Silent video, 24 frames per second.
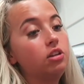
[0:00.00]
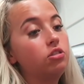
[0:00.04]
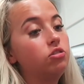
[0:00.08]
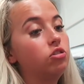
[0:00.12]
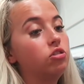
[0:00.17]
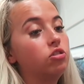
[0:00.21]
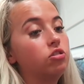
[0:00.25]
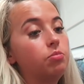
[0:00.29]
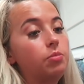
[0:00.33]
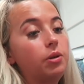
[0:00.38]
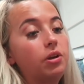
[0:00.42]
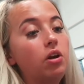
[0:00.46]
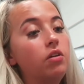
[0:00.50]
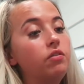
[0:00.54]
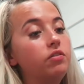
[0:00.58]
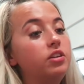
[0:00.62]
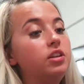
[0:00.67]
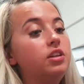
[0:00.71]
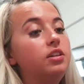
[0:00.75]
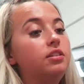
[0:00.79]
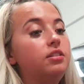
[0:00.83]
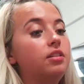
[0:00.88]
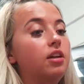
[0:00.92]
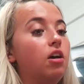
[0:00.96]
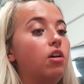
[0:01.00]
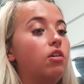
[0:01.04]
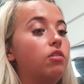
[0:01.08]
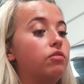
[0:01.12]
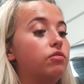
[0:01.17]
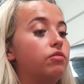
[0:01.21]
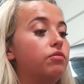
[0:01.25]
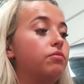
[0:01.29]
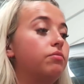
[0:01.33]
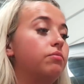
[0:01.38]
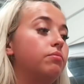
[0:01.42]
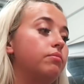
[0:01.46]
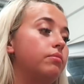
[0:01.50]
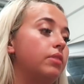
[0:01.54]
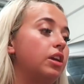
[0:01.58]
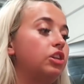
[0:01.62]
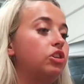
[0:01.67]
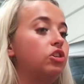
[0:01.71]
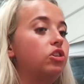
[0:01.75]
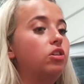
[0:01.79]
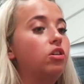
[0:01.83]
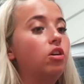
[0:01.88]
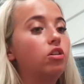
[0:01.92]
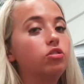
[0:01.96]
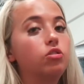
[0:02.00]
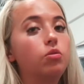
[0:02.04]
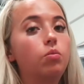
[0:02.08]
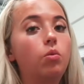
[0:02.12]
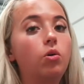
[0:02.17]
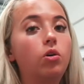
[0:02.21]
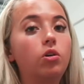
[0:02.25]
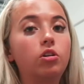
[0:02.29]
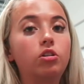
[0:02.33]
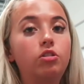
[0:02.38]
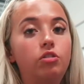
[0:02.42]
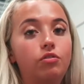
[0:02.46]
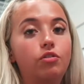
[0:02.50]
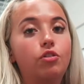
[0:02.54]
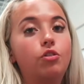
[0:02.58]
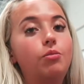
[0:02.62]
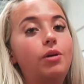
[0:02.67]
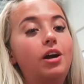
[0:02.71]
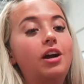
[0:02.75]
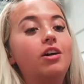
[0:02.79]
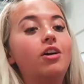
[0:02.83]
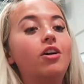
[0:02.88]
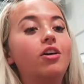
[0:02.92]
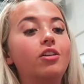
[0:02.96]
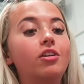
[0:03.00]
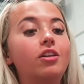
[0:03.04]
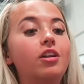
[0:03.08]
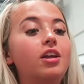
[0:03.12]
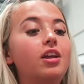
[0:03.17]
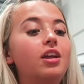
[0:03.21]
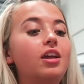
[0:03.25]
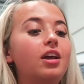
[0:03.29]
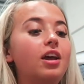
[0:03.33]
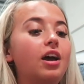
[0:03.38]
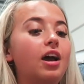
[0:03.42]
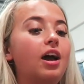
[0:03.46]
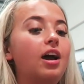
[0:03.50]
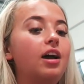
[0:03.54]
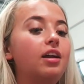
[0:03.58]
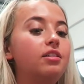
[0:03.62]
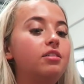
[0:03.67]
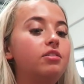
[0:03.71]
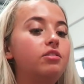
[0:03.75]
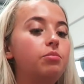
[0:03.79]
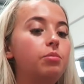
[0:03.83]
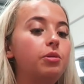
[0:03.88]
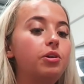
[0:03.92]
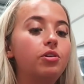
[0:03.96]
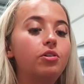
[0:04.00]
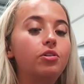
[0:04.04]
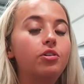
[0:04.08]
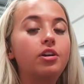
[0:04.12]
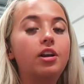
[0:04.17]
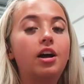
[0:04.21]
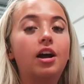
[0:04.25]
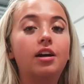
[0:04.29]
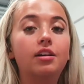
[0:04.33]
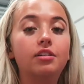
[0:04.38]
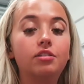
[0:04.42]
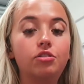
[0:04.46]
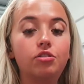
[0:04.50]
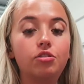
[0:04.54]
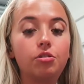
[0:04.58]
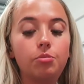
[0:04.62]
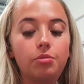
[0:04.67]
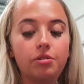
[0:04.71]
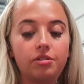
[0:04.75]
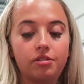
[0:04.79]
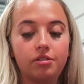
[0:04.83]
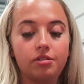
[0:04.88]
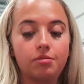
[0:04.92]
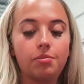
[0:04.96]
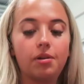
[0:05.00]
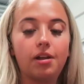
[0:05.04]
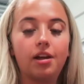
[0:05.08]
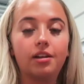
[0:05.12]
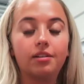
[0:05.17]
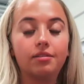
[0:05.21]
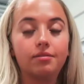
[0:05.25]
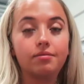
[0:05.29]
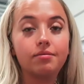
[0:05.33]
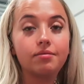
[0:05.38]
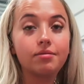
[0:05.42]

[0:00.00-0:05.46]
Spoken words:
Just be confident yourself, make sure you've got some wonga to fall back on, and be organised, do a business plan.